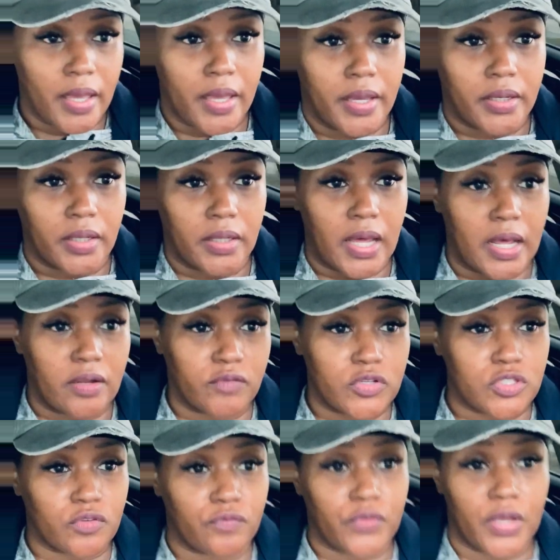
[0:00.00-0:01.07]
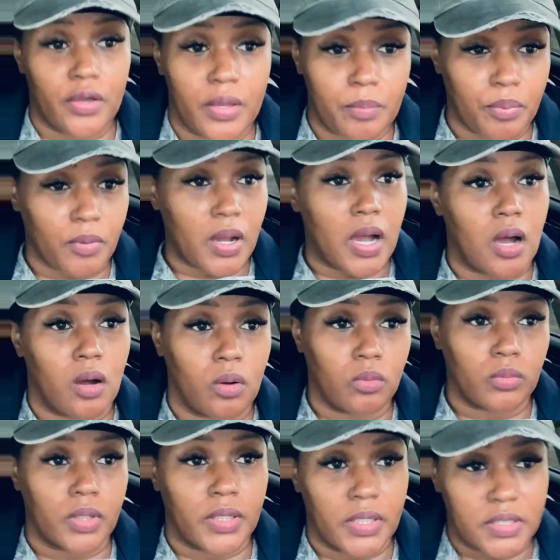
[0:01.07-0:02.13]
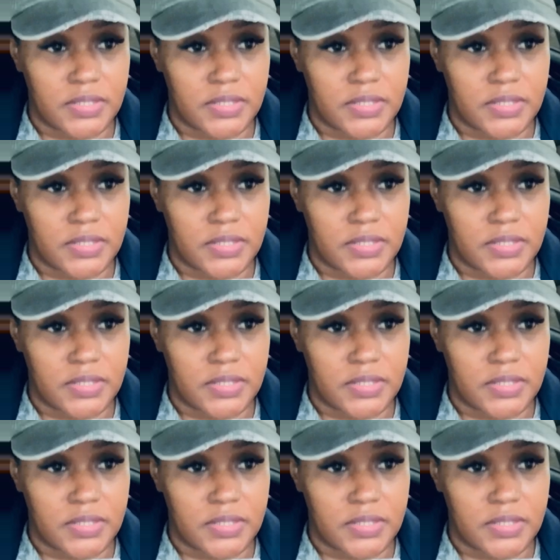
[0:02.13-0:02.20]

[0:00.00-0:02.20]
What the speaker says: and a lot of us are very proud and